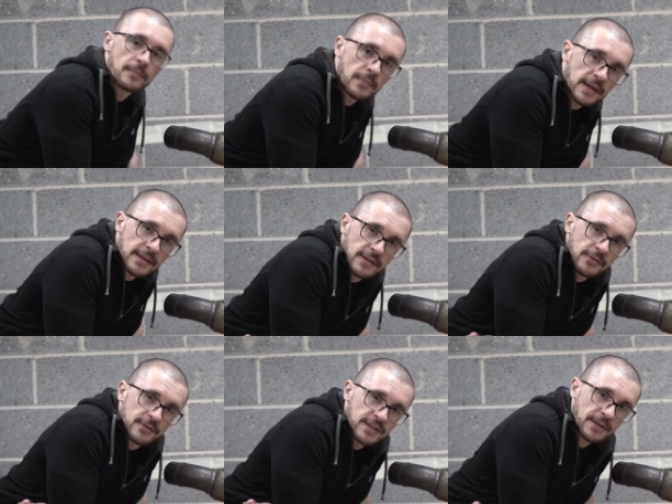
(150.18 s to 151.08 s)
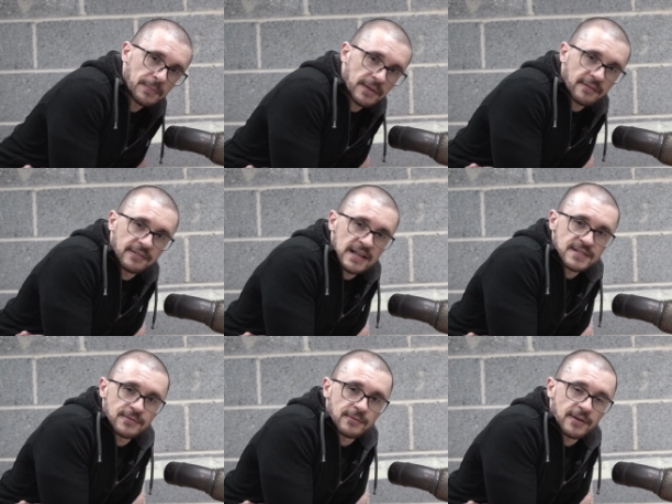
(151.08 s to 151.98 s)
Making your DPF
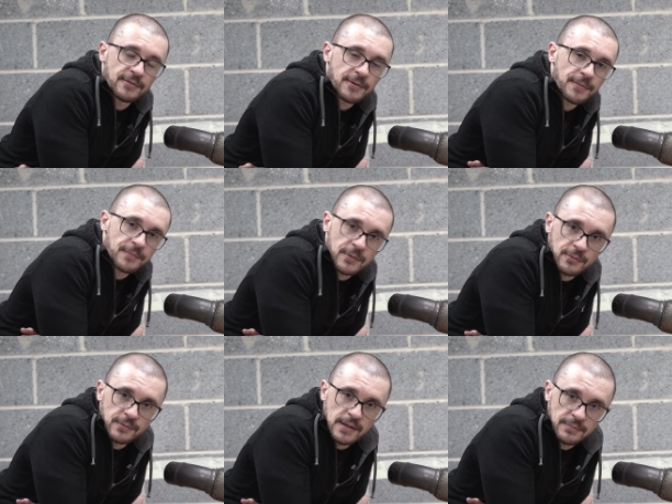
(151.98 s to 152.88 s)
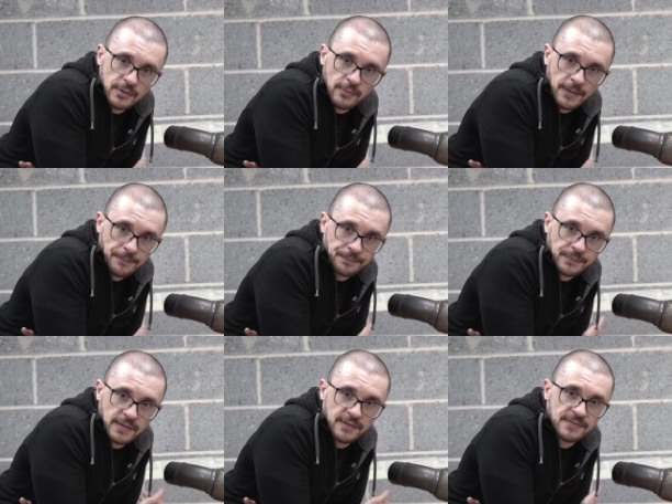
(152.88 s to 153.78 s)
last forever, rule number one.
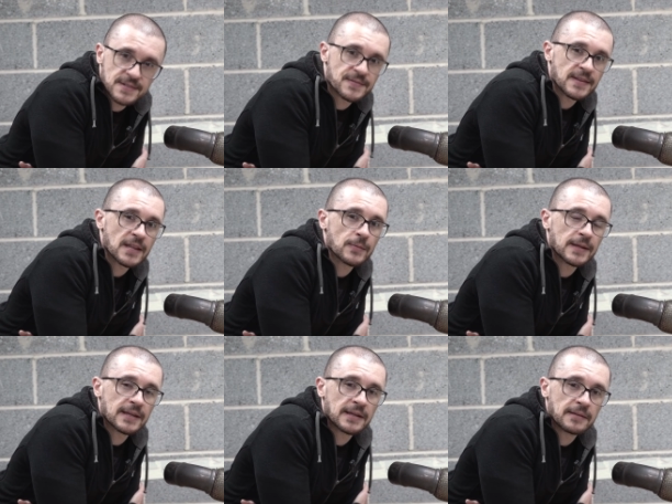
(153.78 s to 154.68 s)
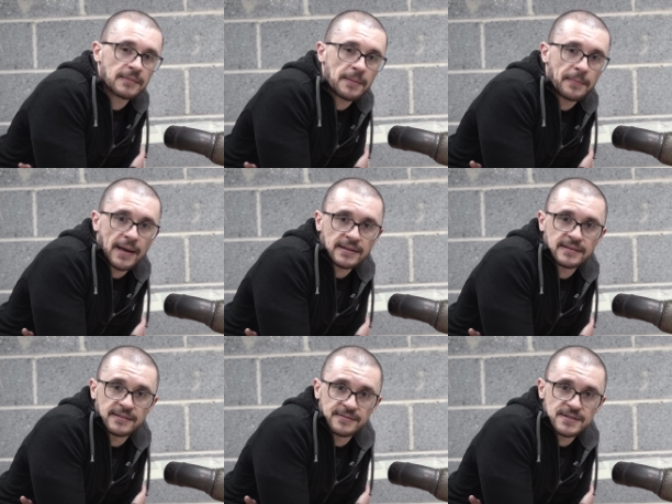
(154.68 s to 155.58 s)
The first thing that we can
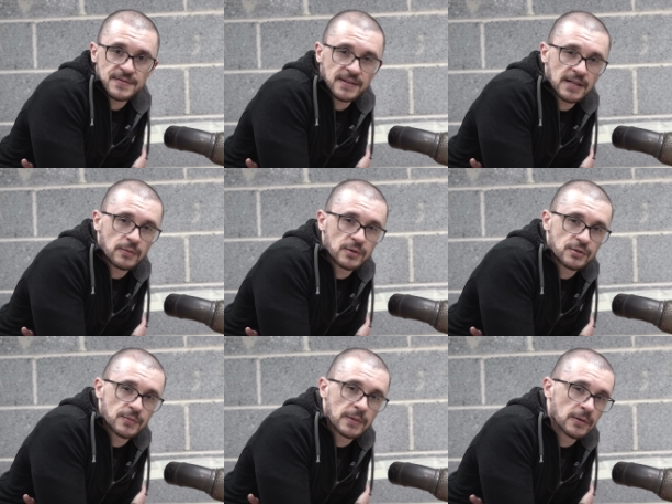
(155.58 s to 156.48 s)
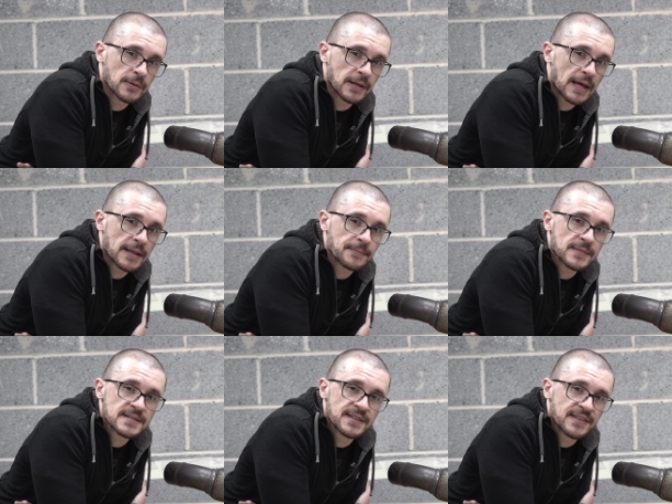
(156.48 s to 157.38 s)
impact, the first thing that we should be looking at
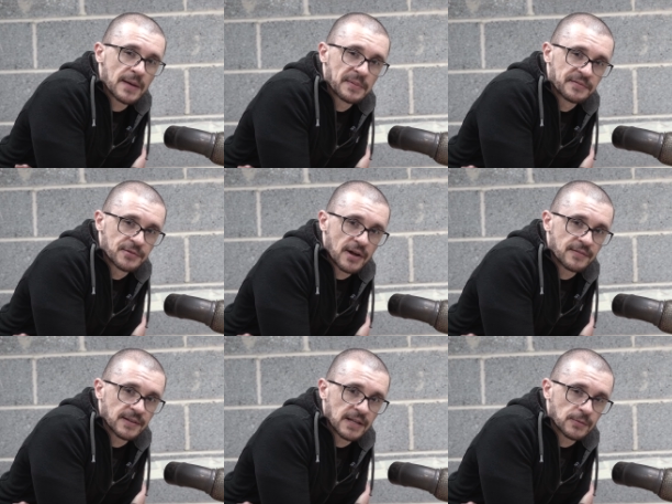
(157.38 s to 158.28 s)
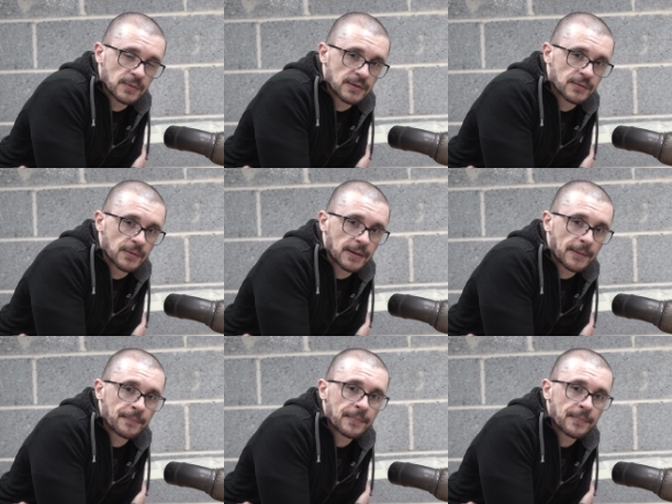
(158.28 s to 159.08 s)
is the type of driving that we are doing.